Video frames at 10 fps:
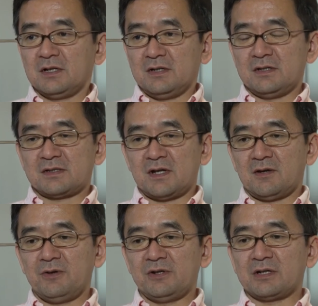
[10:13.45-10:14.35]
It's
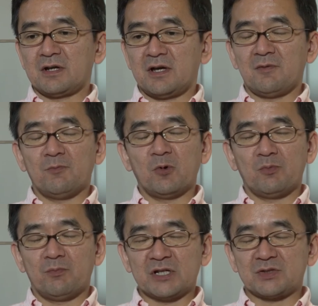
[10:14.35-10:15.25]
uh, really uh, mo
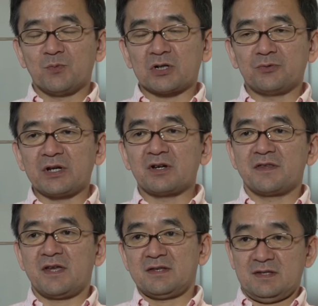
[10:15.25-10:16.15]
much more quicker
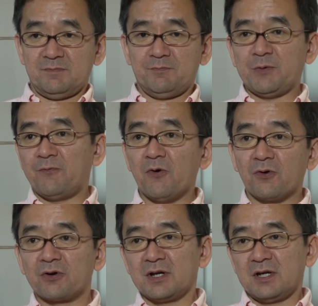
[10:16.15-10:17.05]
than
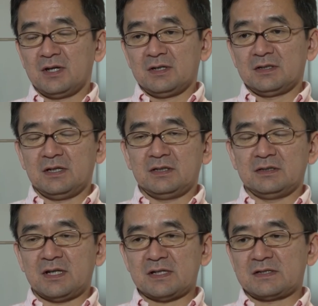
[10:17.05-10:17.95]
before.
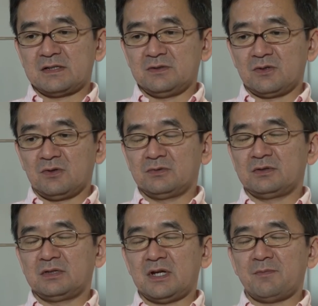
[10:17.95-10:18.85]
That's you know
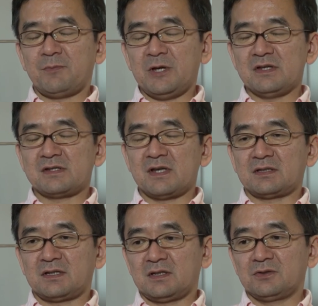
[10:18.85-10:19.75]
that means
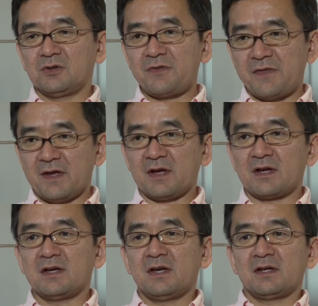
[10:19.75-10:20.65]
that the good
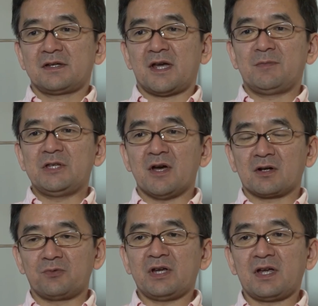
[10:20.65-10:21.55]
thing can be done
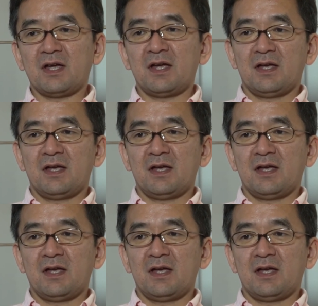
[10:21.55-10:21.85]
quick,